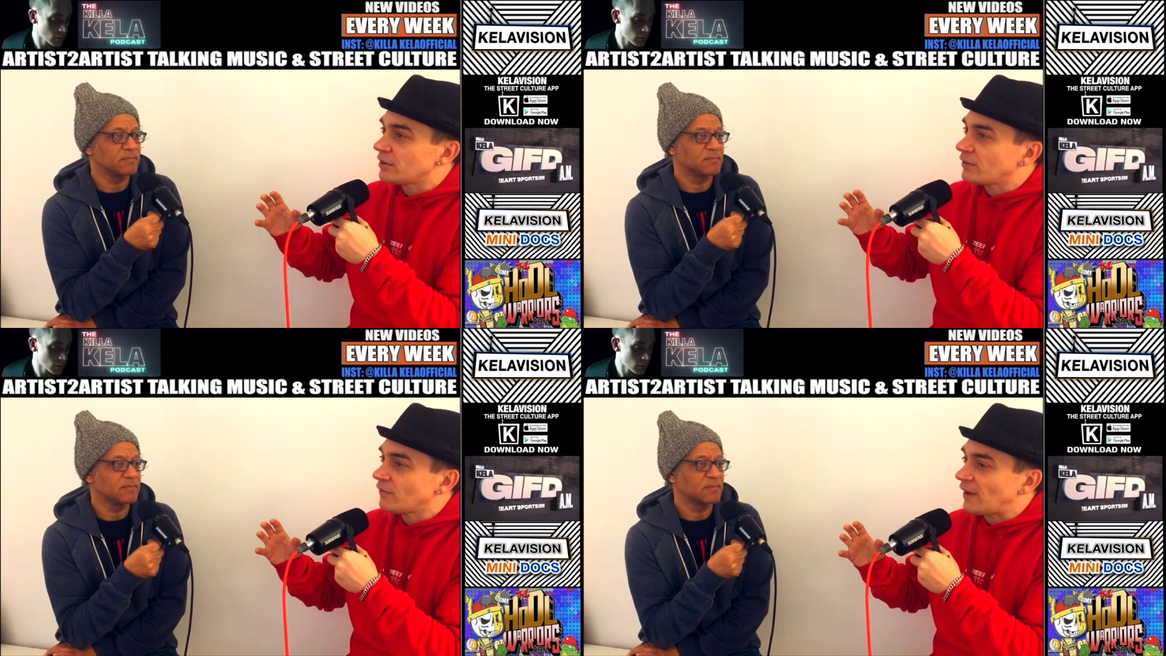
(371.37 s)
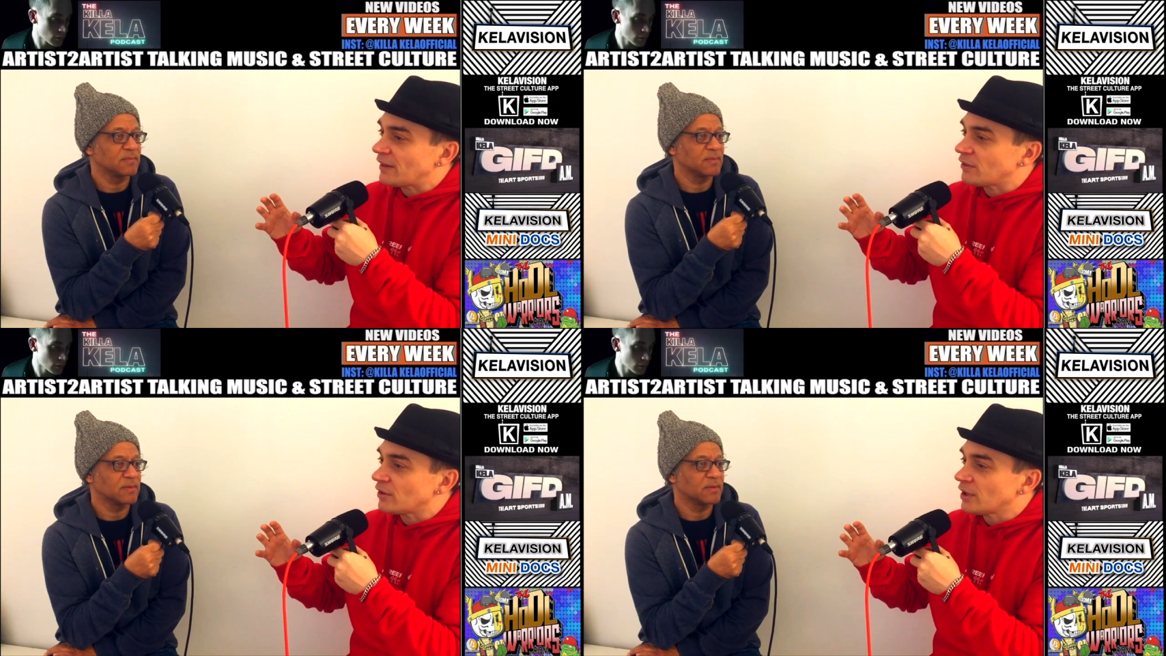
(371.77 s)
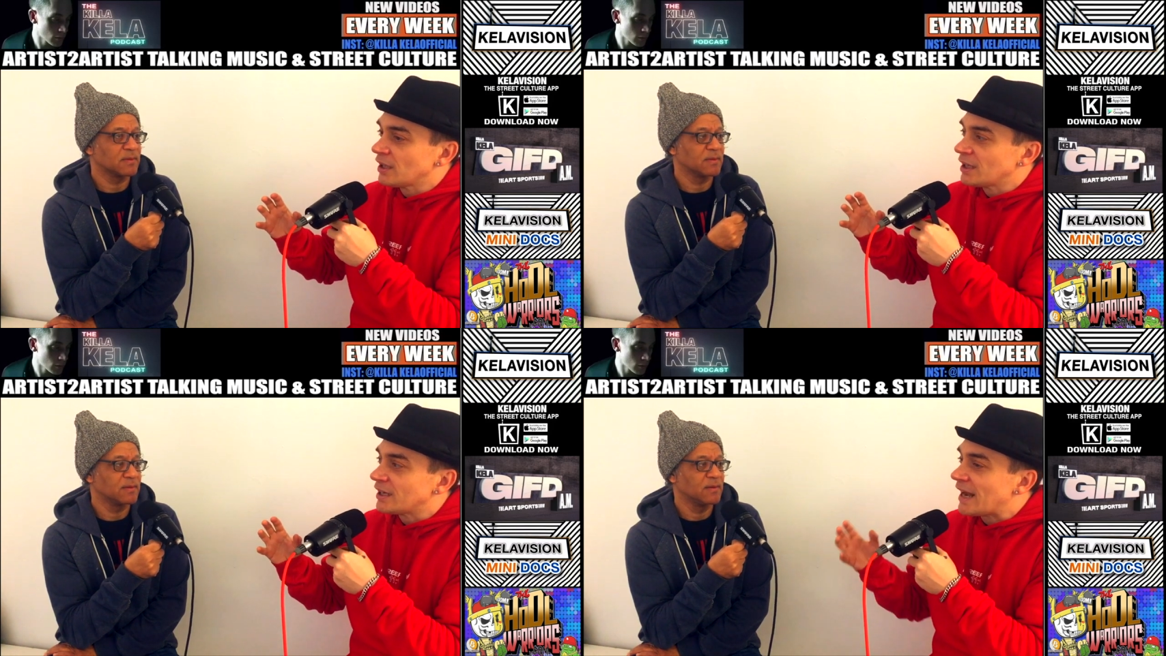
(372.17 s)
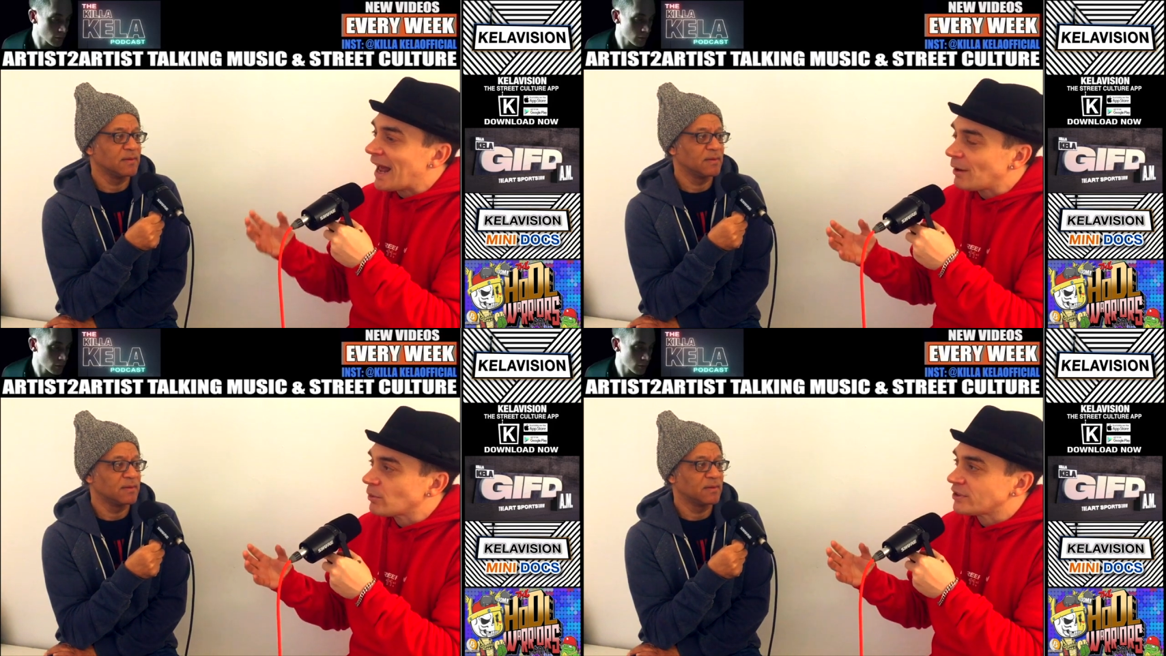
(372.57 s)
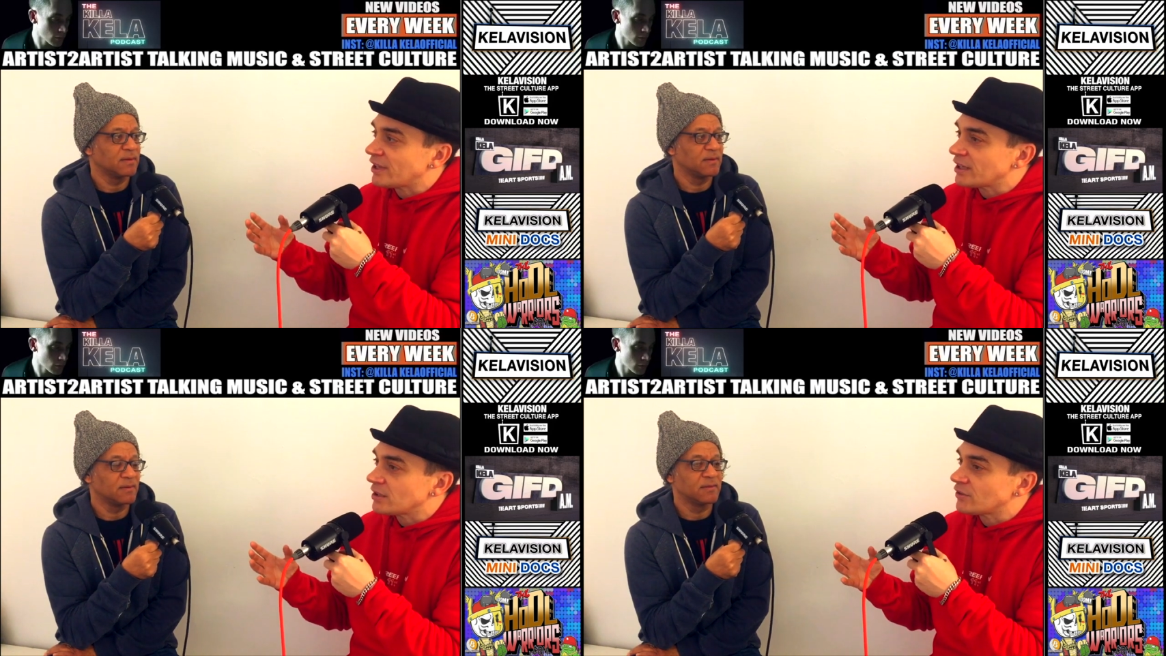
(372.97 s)
Speaker 1: the fact that
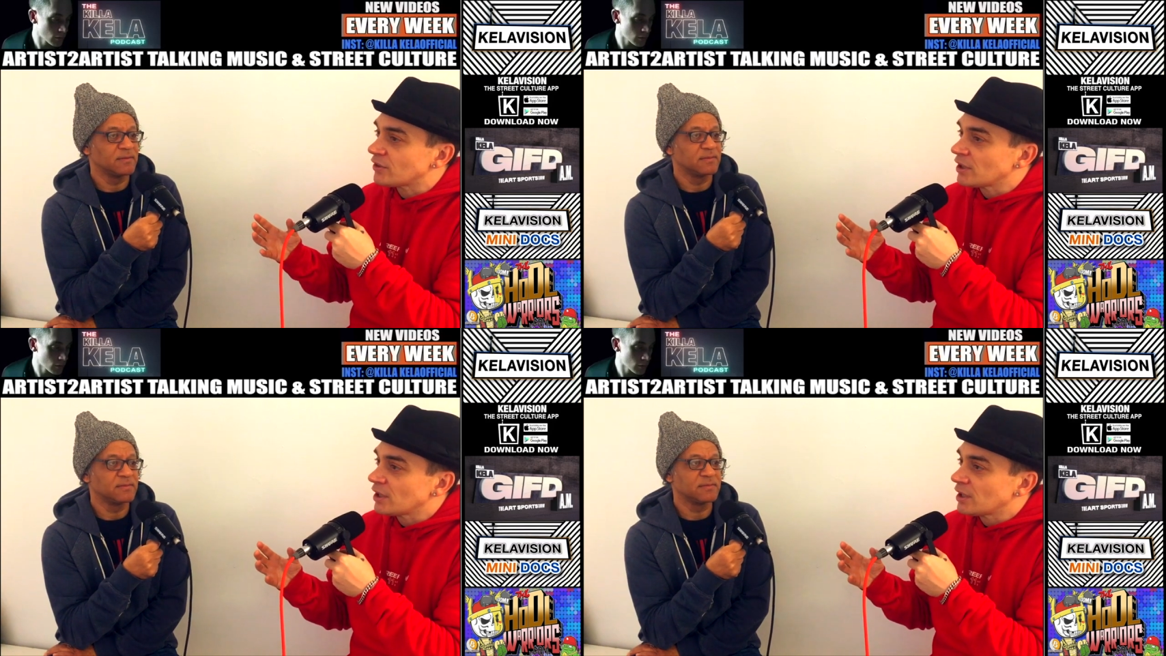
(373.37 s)
nowadays...